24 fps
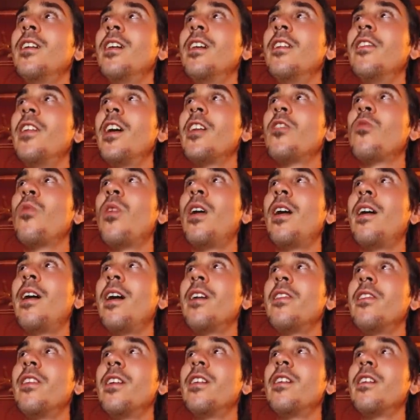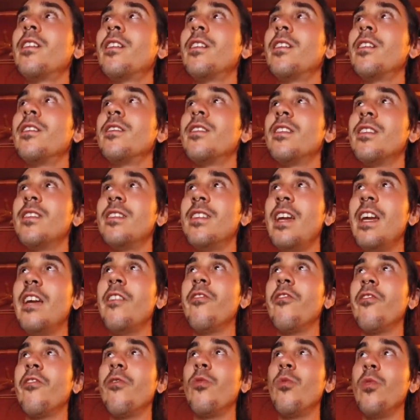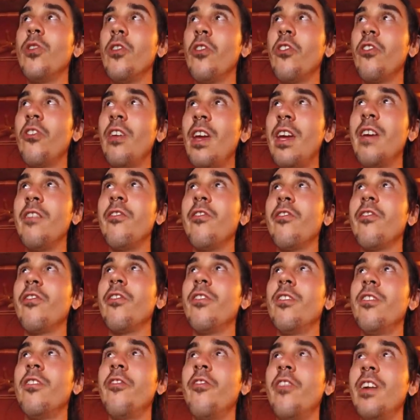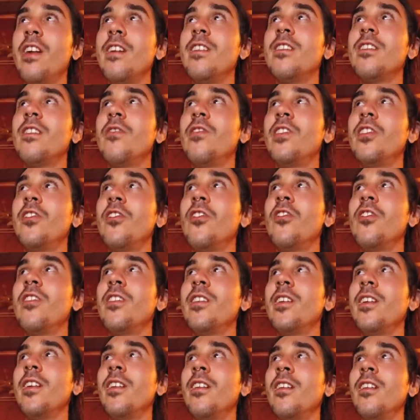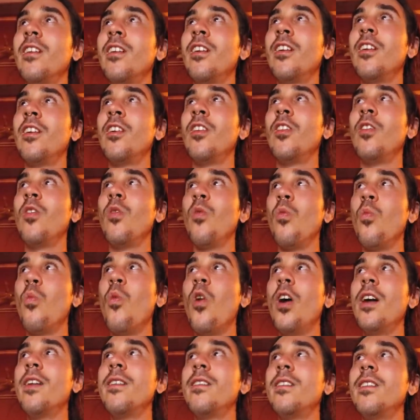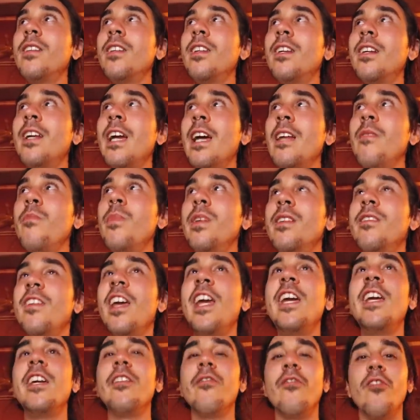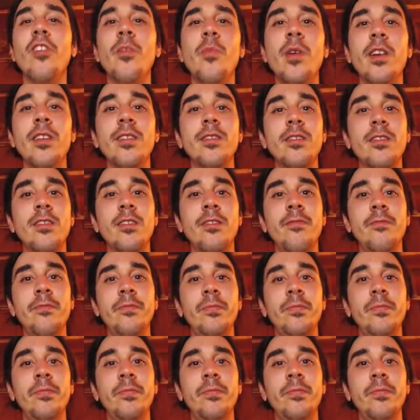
And that's why I think it's safe. We're safe in the face of eternity. What can be taken from us?